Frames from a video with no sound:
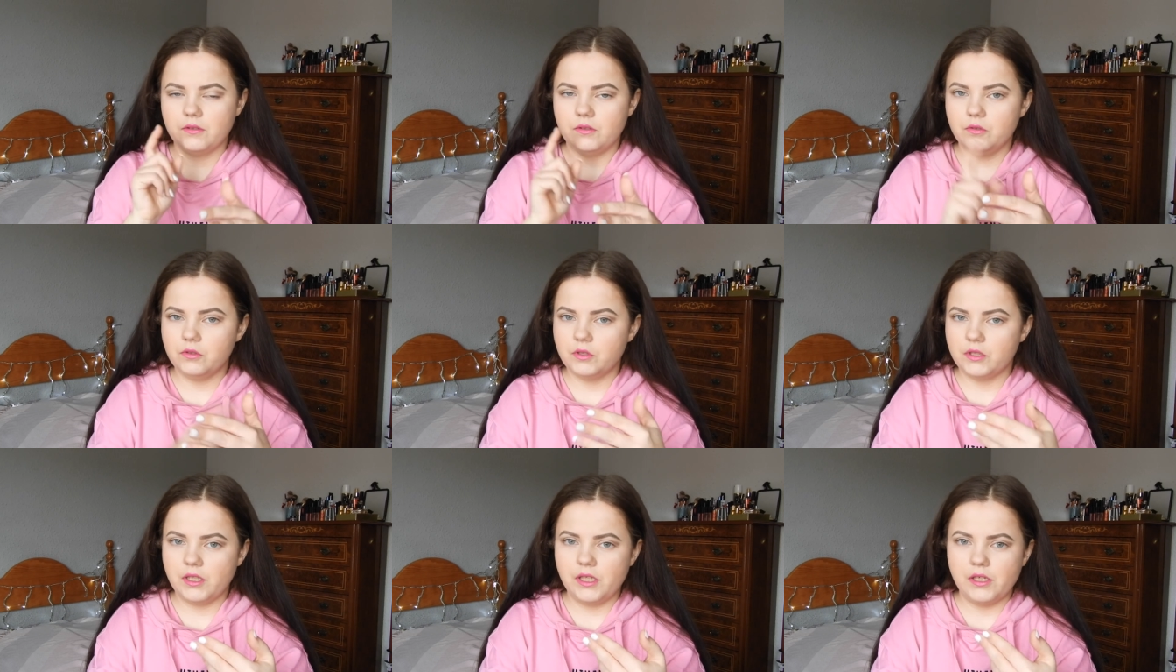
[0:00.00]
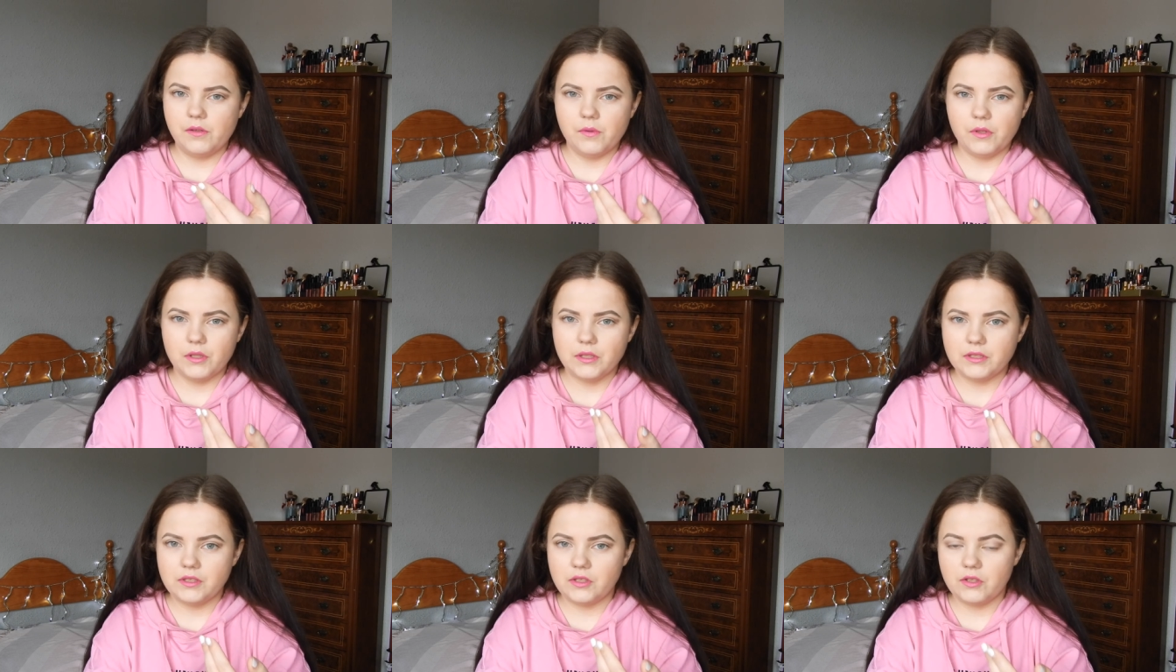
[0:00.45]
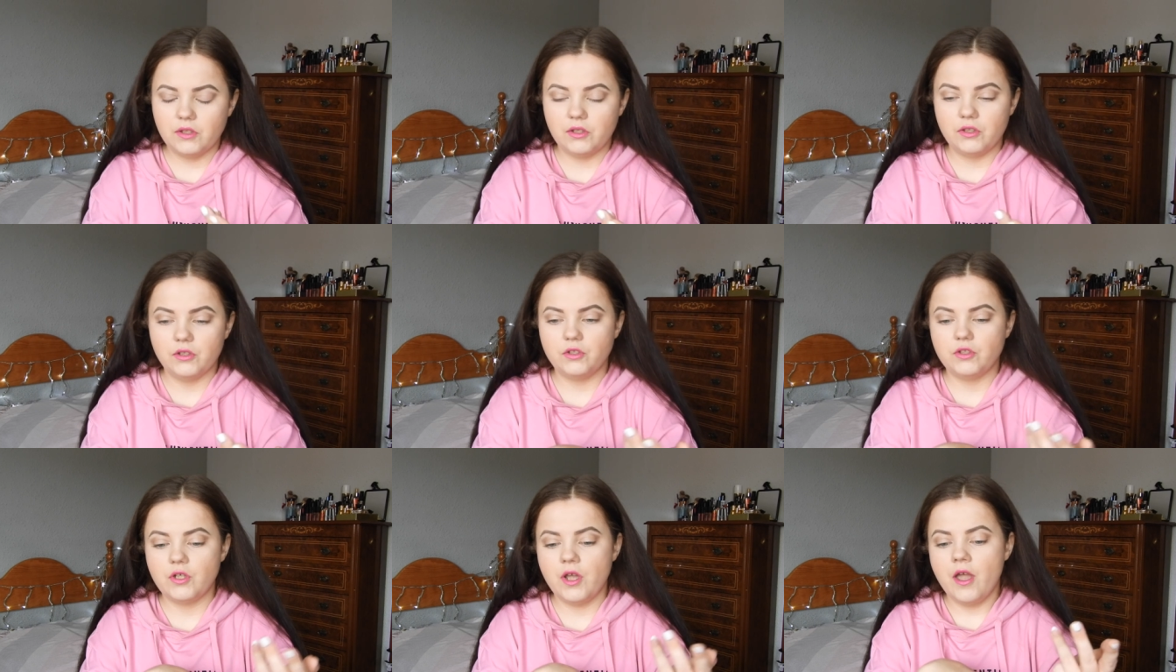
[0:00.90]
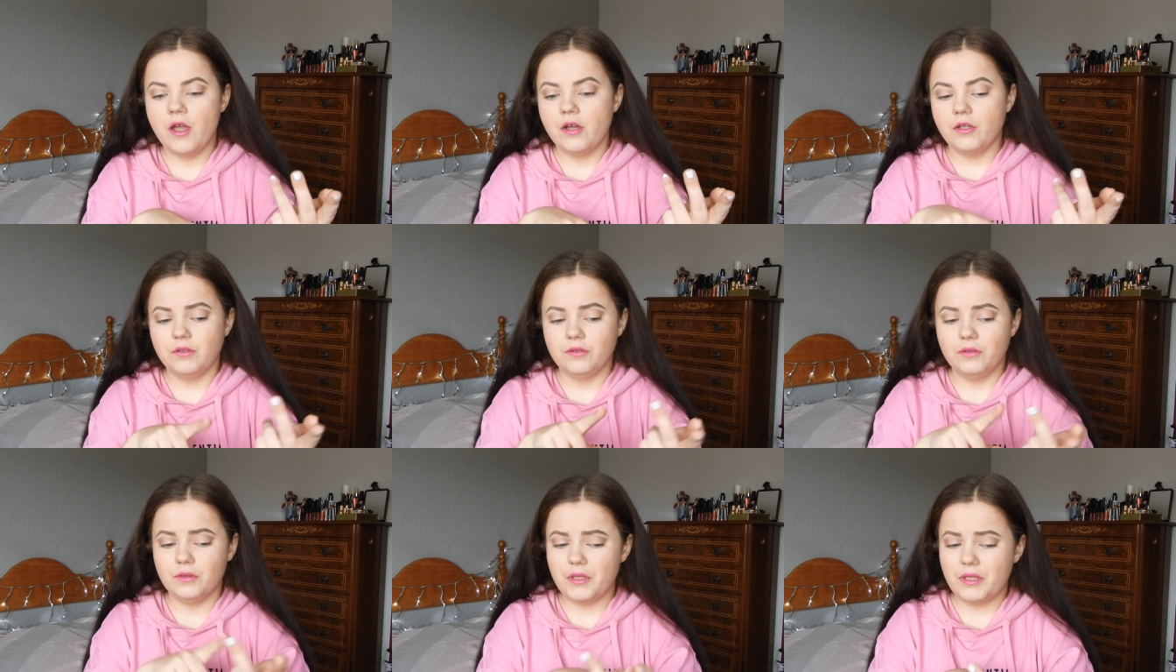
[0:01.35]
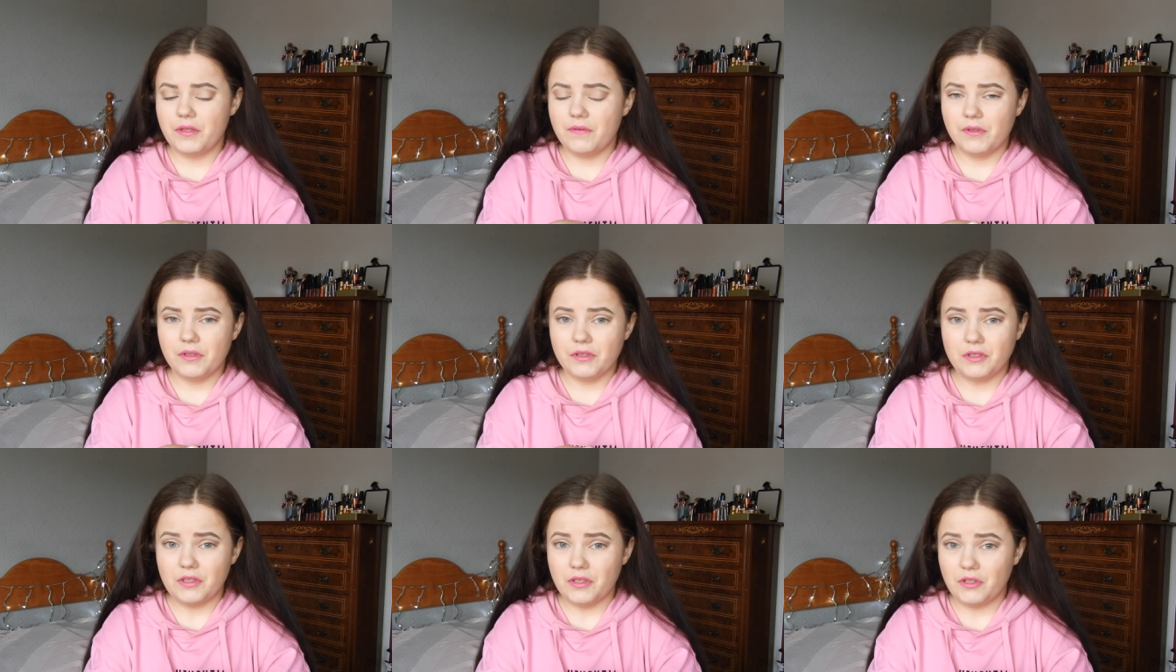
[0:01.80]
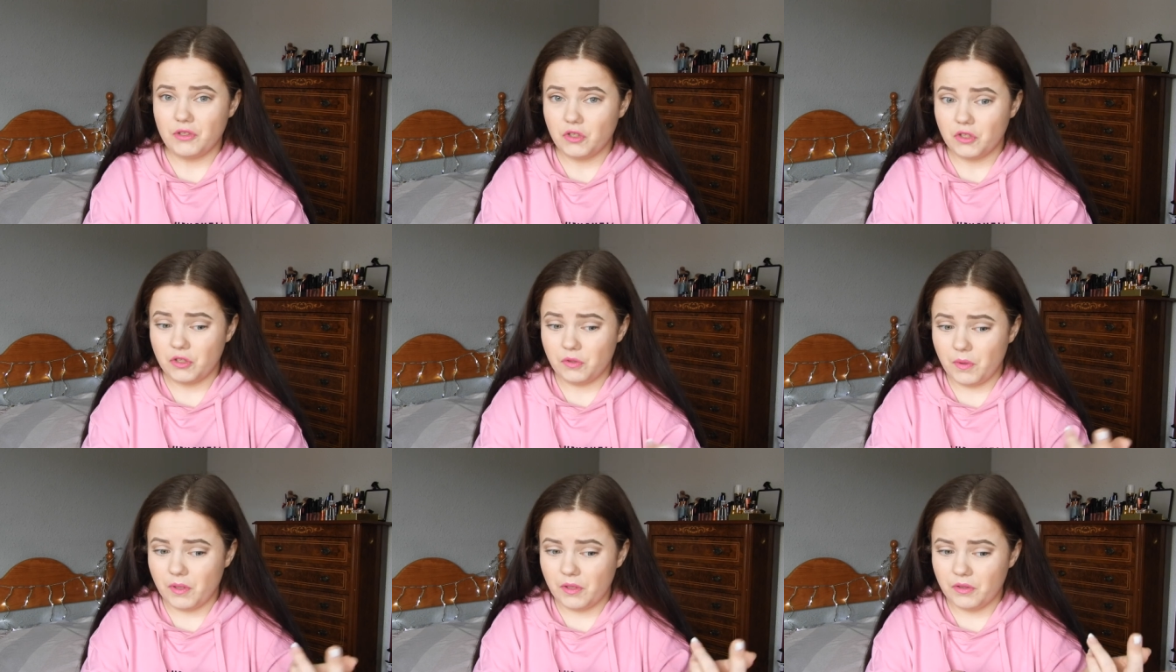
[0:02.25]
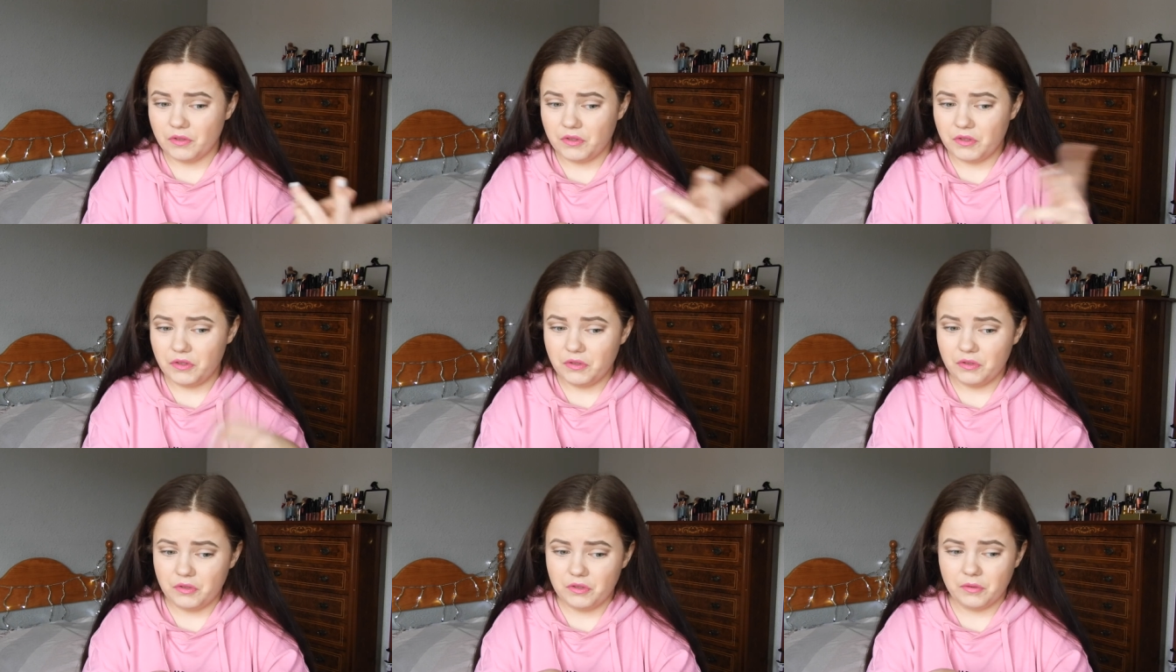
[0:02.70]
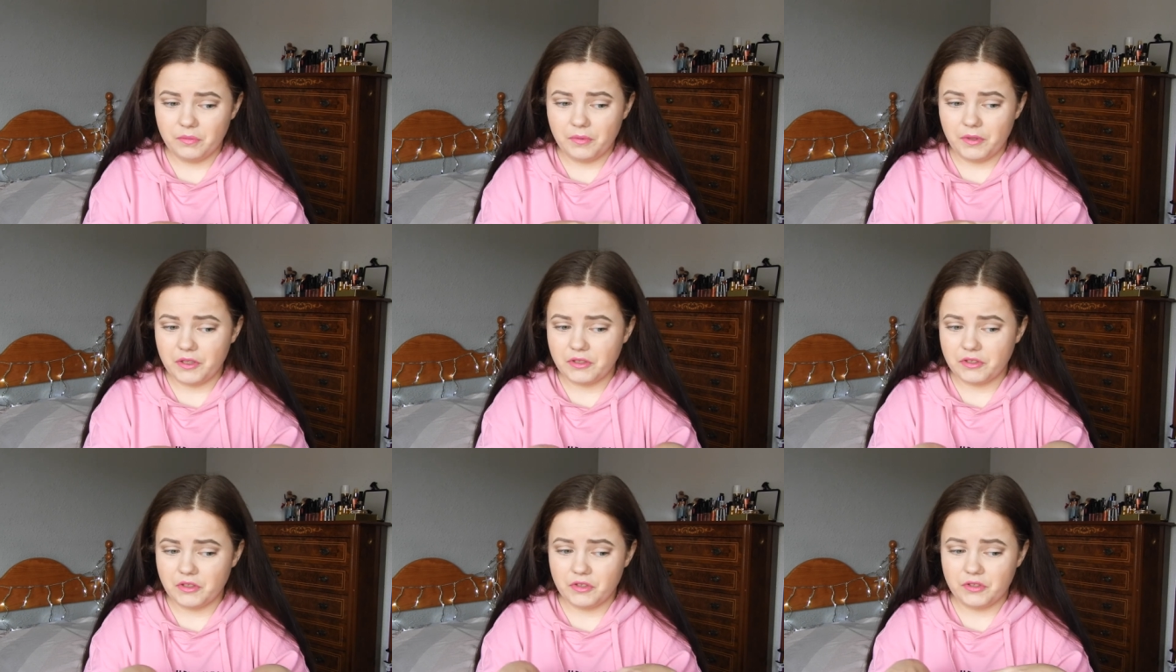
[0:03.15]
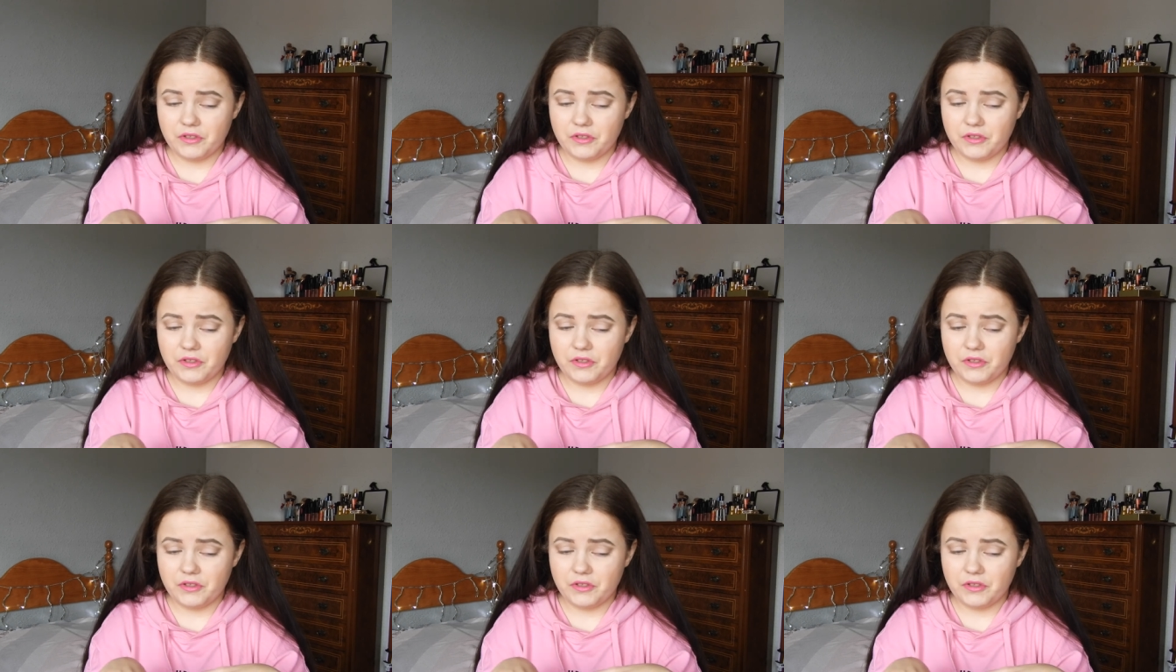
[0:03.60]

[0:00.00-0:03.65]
do keyword search do keyword search as well on YouTube like